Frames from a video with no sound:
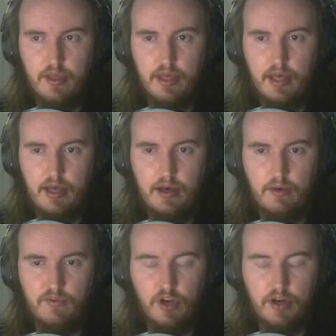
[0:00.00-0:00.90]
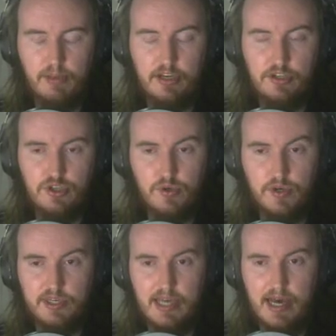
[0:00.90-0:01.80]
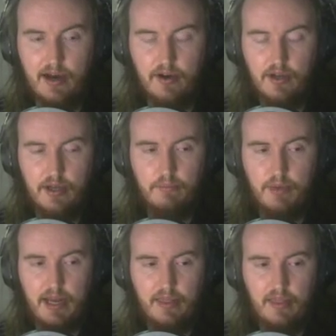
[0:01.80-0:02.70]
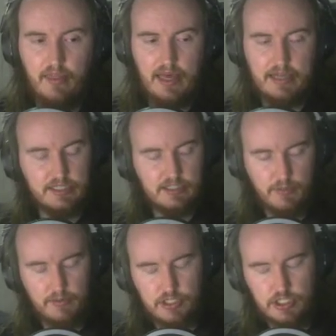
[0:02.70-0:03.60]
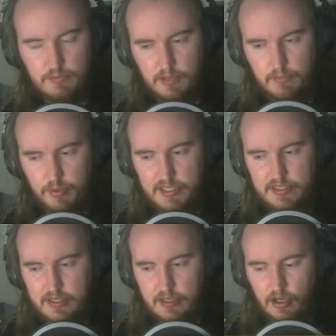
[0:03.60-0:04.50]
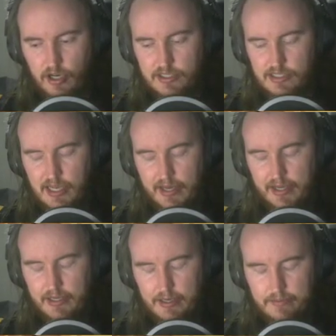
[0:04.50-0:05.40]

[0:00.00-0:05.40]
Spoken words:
We've got a bit in Druid now, but other than that, it's pretty much just been Priest and cards like